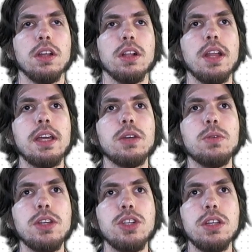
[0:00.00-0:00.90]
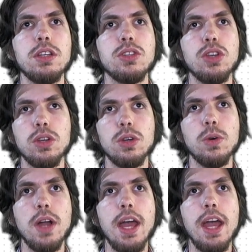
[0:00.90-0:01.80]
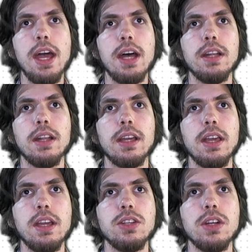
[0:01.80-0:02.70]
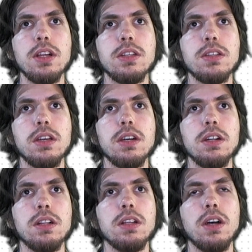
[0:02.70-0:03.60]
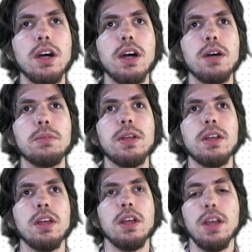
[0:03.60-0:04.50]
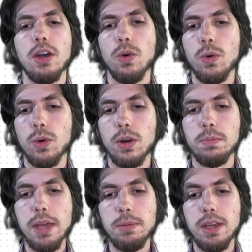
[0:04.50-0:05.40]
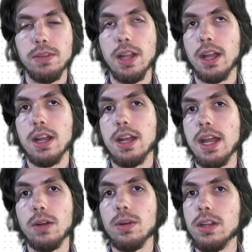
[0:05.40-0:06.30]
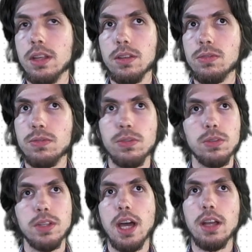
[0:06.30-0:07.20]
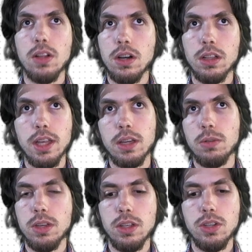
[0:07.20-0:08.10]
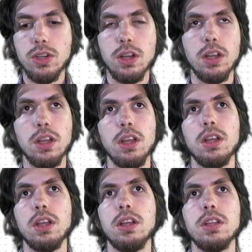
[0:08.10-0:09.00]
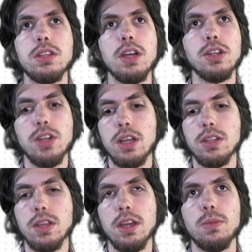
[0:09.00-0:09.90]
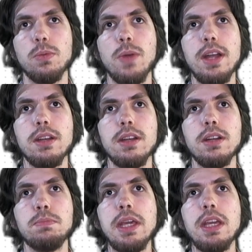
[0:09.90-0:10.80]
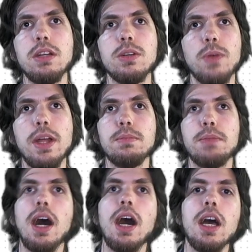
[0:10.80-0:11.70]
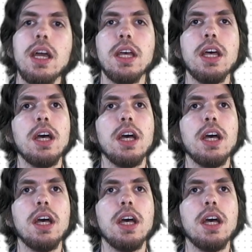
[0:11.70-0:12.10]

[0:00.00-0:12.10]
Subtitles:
languages too, and like HLSL, or maybe even like a narrative or dialogue language such as like RenP or RenPy.